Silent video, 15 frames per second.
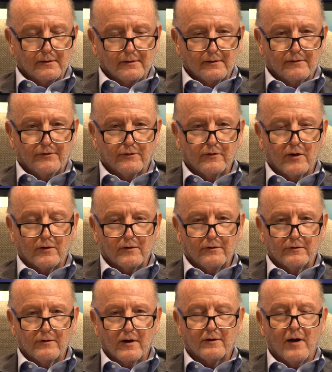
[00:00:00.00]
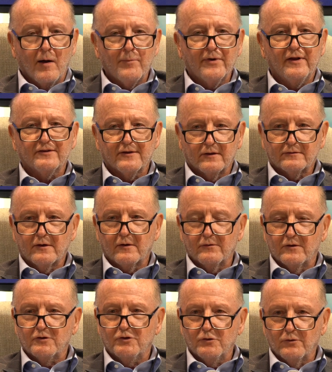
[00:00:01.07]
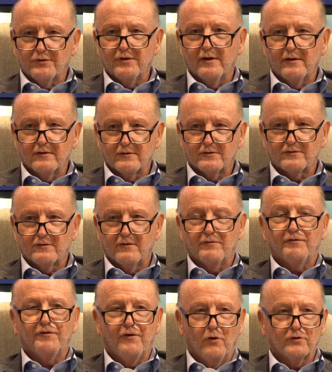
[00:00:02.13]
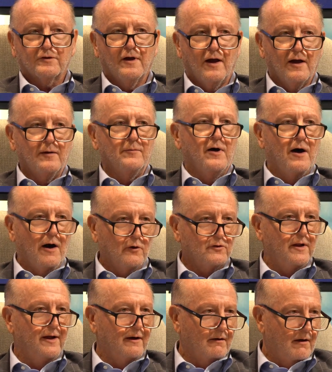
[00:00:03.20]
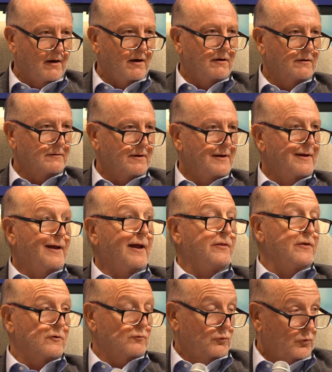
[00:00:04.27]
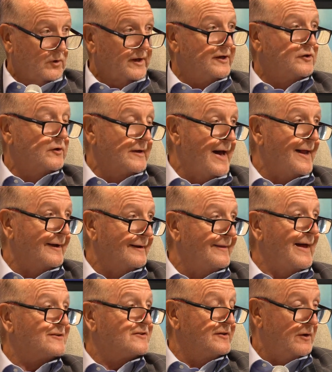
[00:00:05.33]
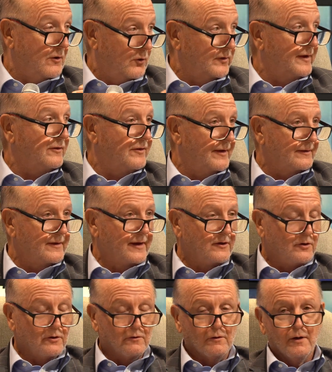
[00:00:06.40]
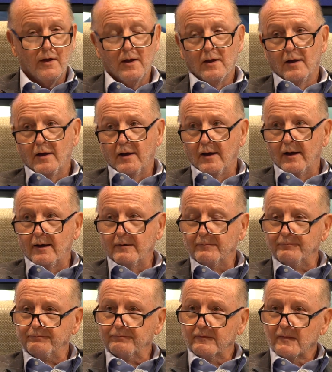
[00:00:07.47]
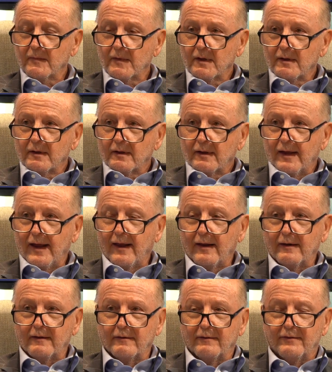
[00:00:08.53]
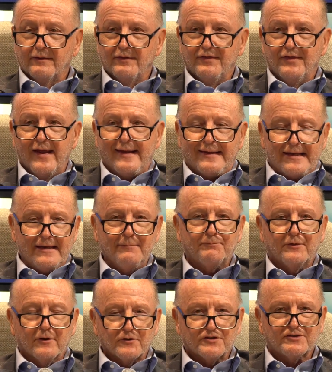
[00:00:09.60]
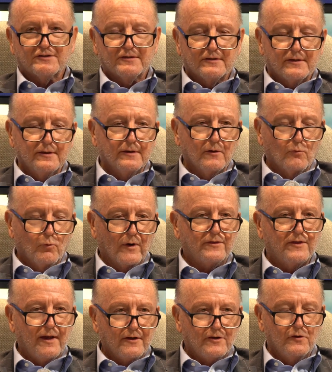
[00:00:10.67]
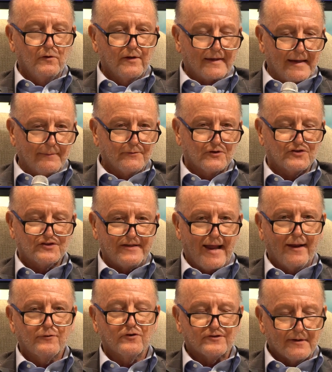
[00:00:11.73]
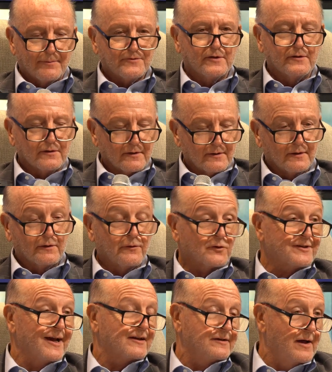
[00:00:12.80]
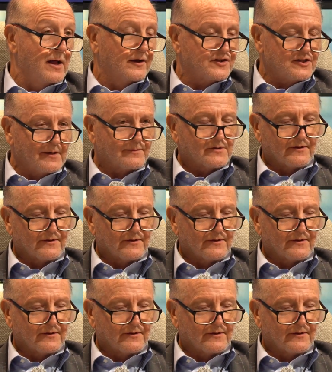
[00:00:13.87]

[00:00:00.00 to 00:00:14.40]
There are companies out there that do things full time, all day long, and they're really good at it, and that's the only thing they do. And they keep their, what they do, they keep their standards up to, their technology up